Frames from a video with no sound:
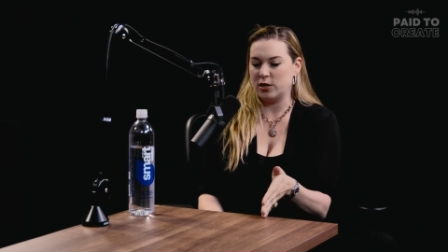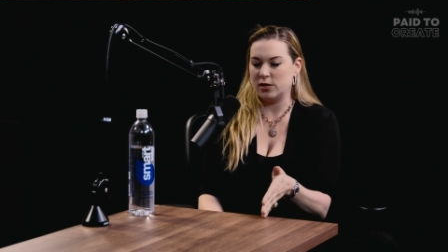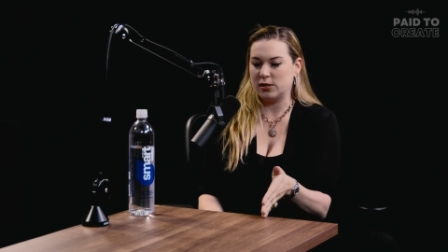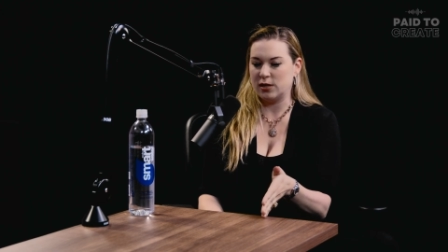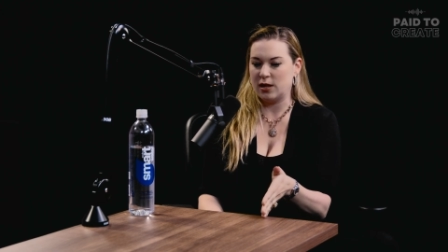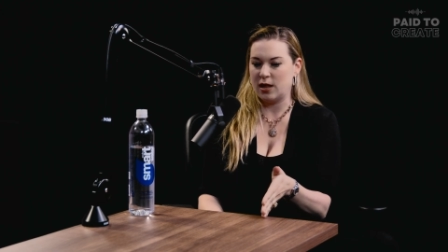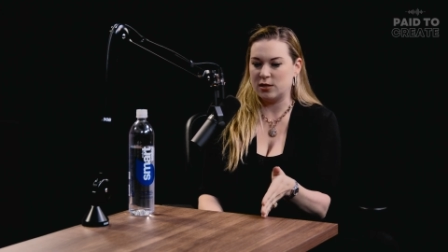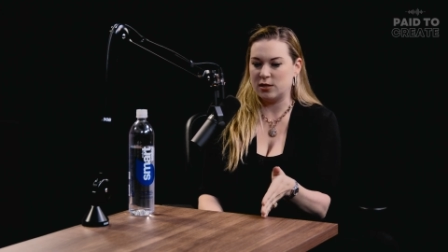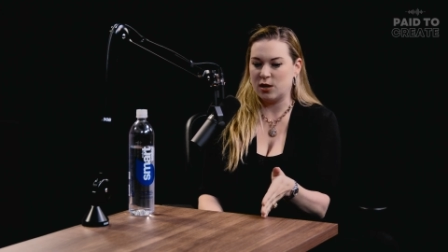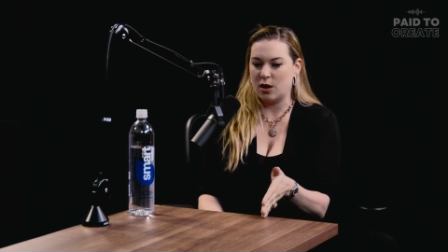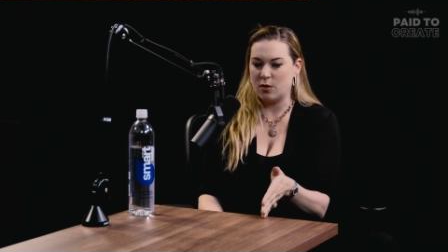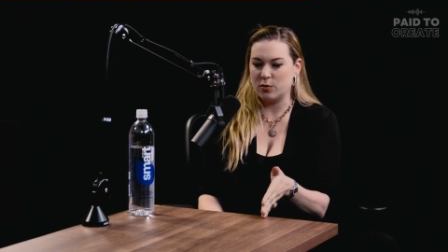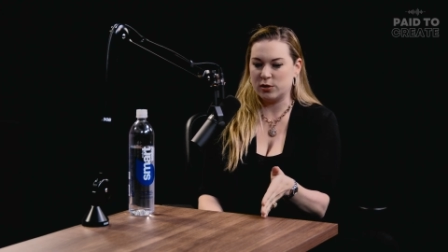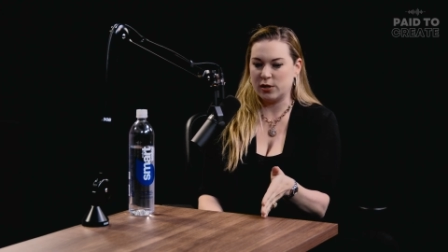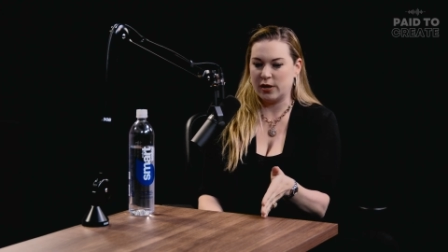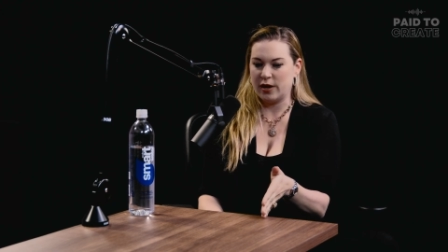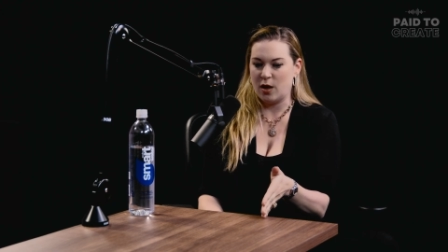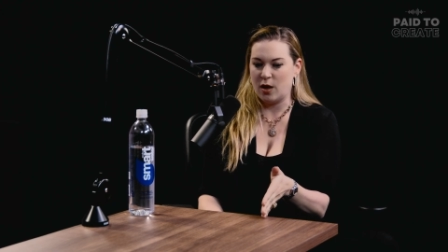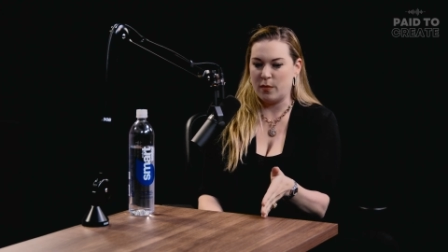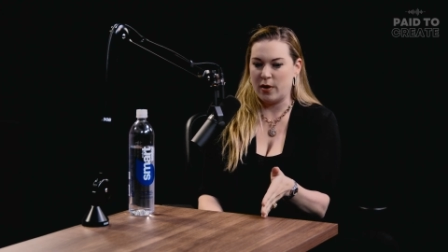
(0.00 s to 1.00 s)
is and that's not what's
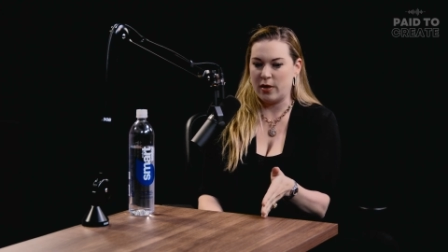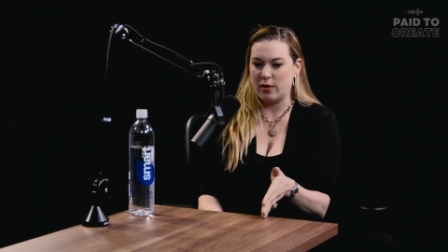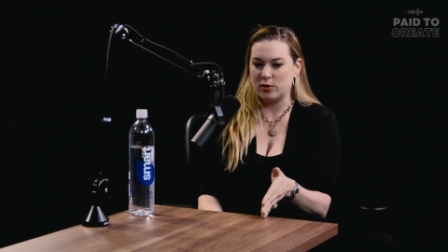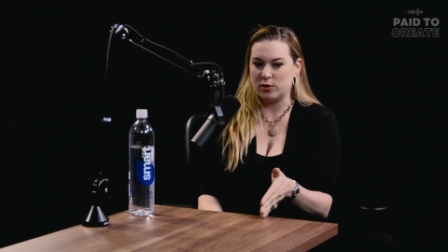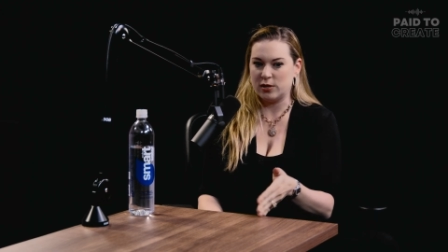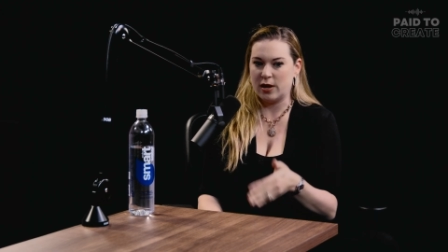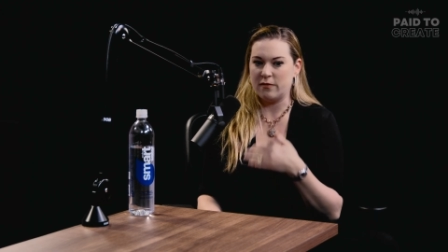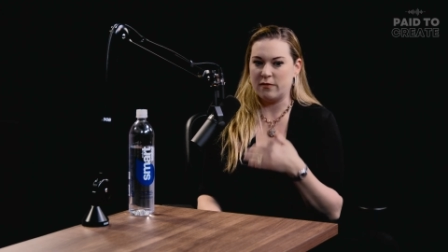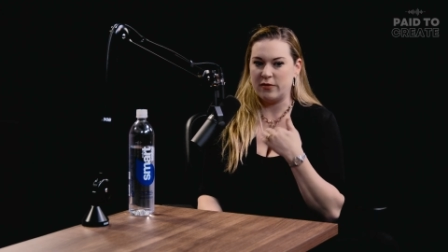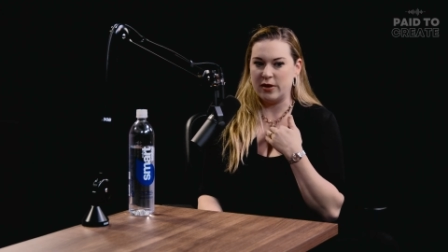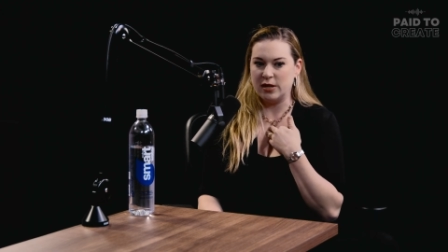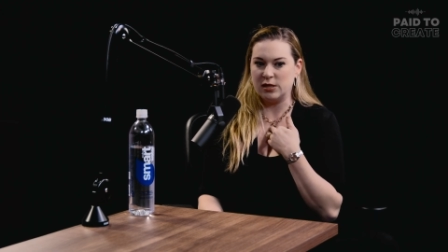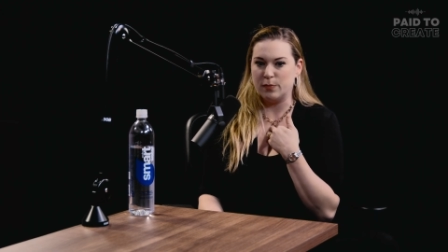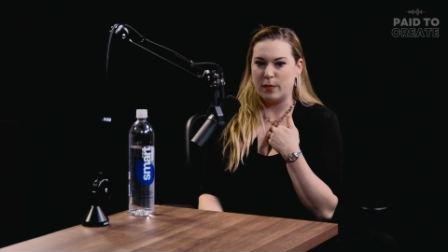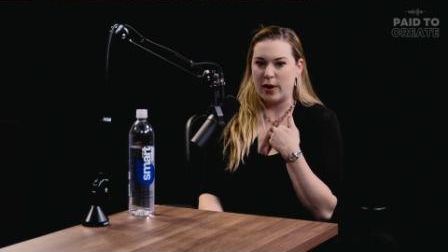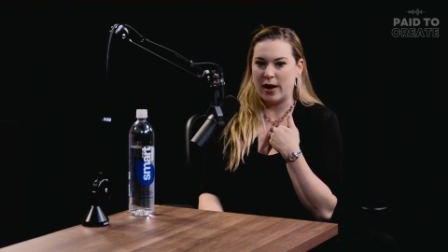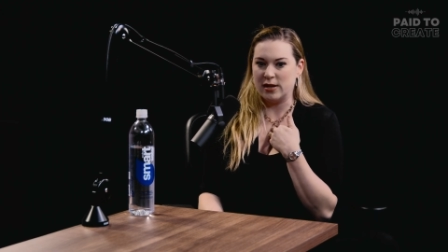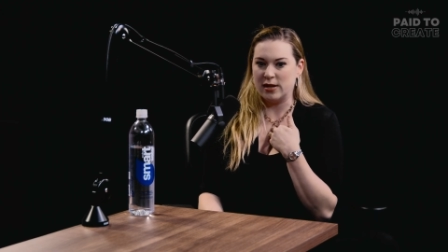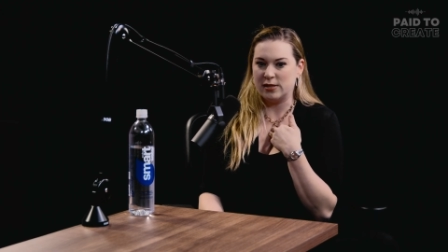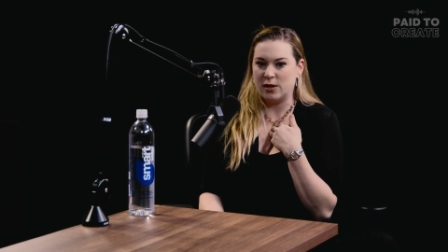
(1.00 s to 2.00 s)
going to help others that feeds
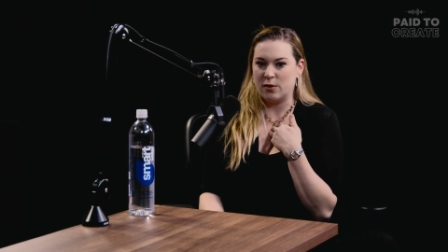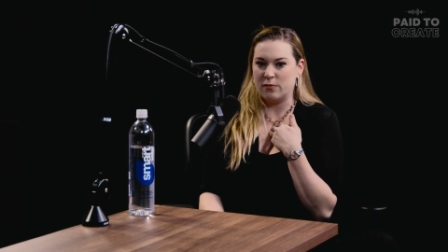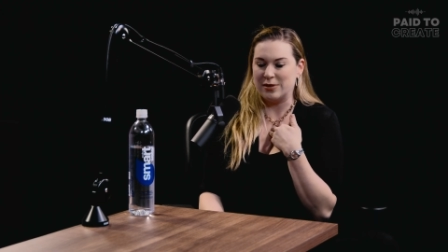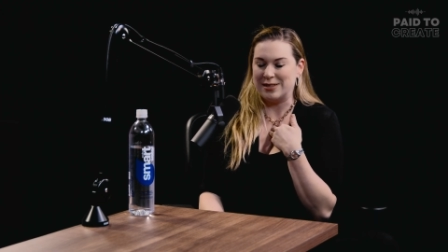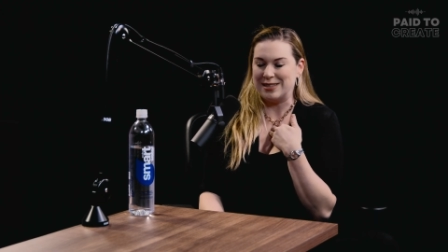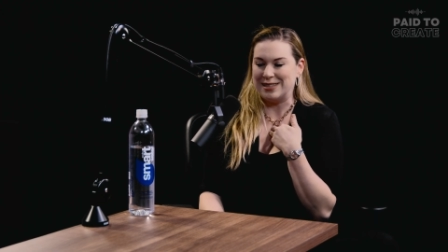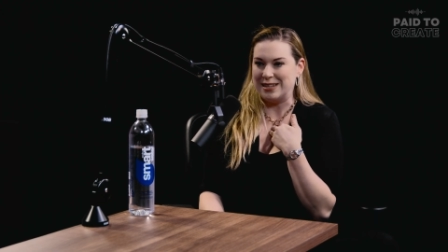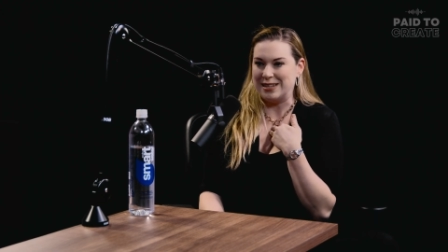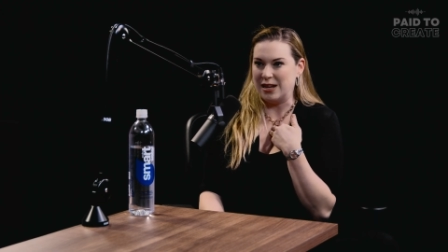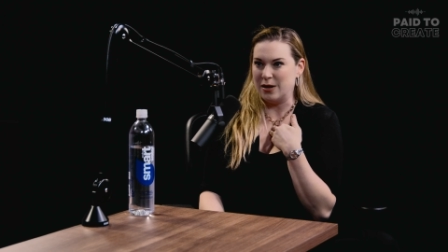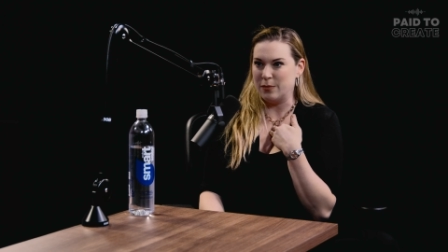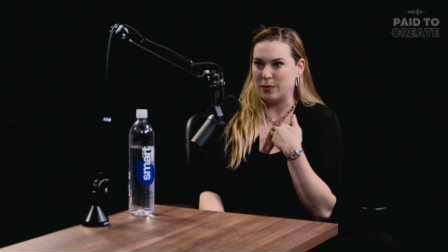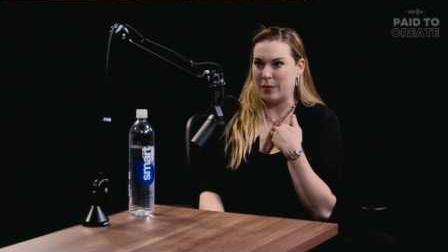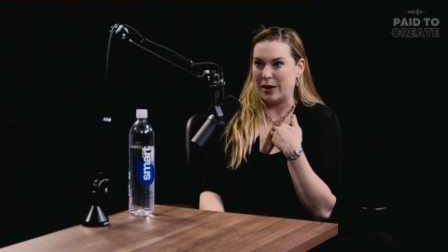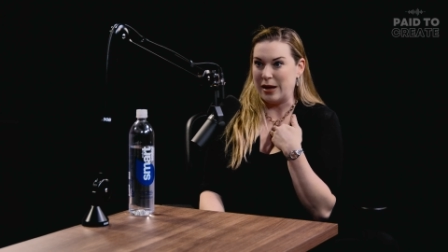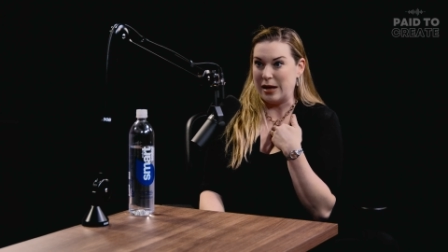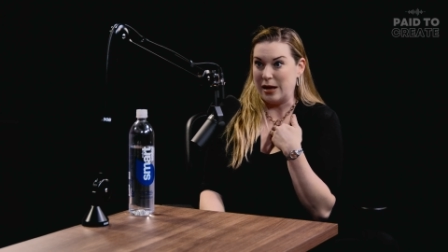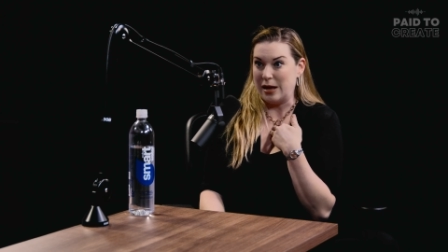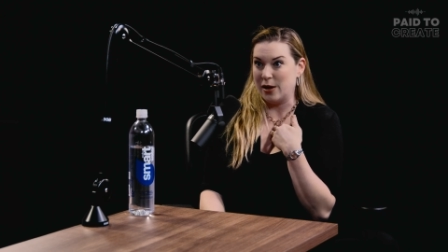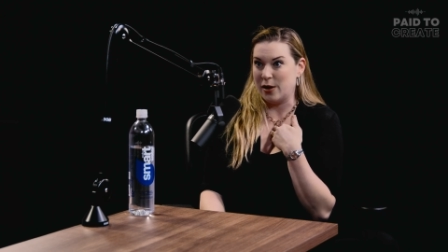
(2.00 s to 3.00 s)
my self-esteem
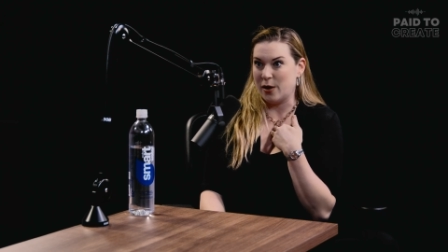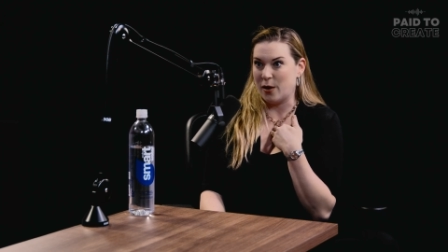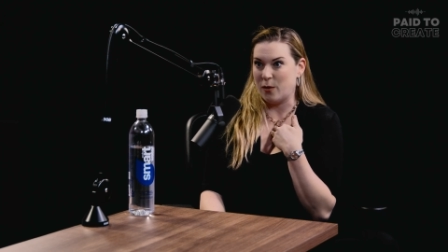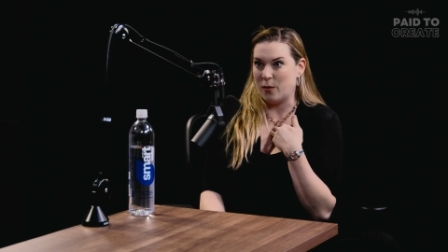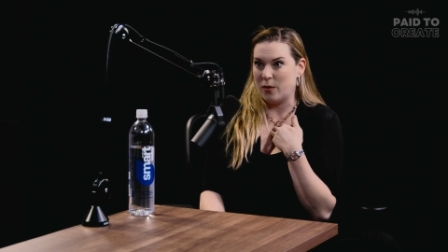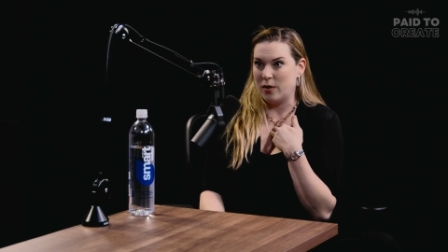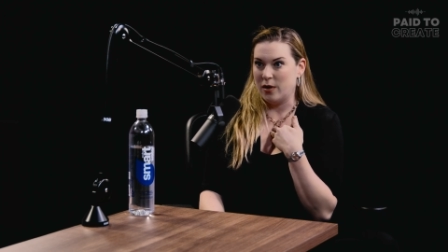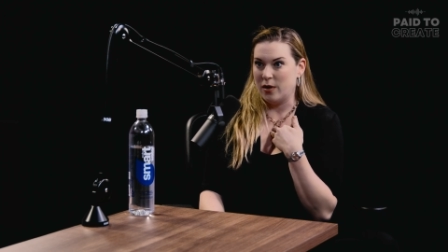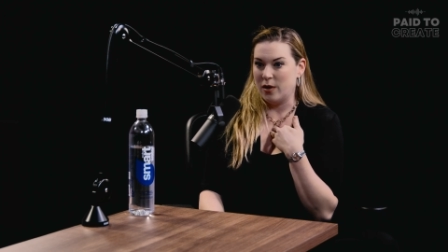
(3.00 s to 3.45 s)
my ego